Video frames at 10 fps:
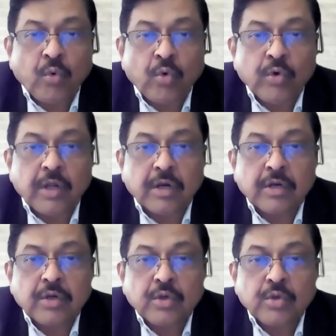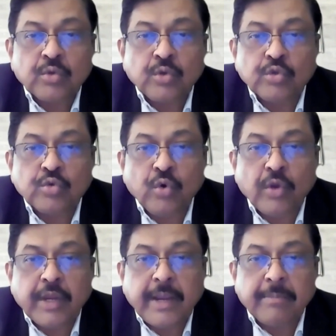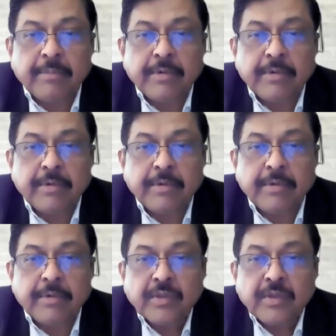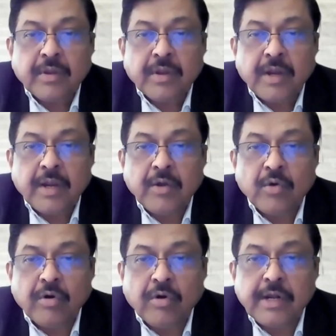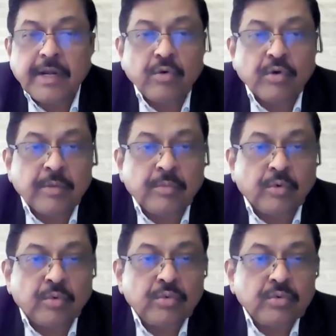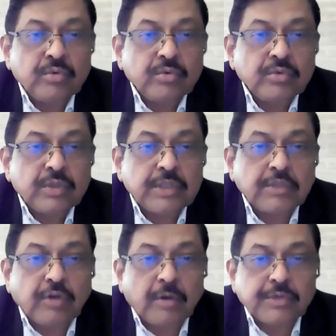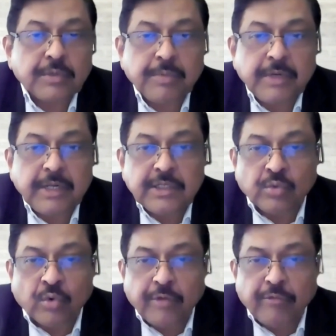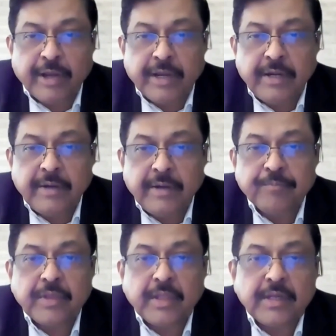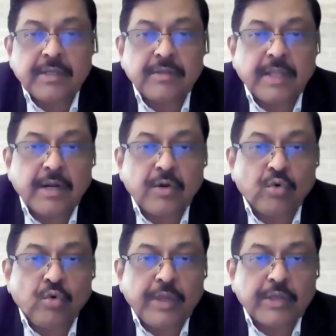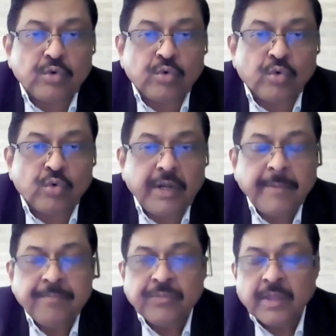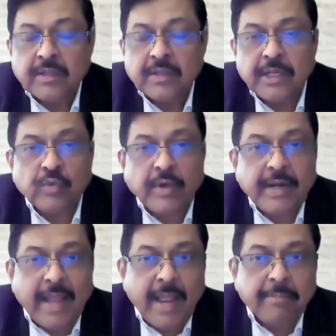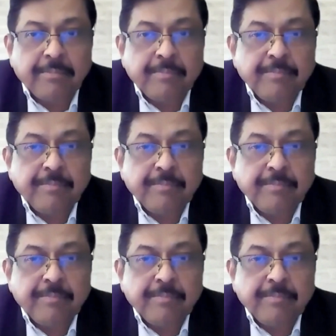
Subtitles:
owner, those who kept and not ready to remove the such obstacle. Please notify it. There are 2 ways to do it. There is one app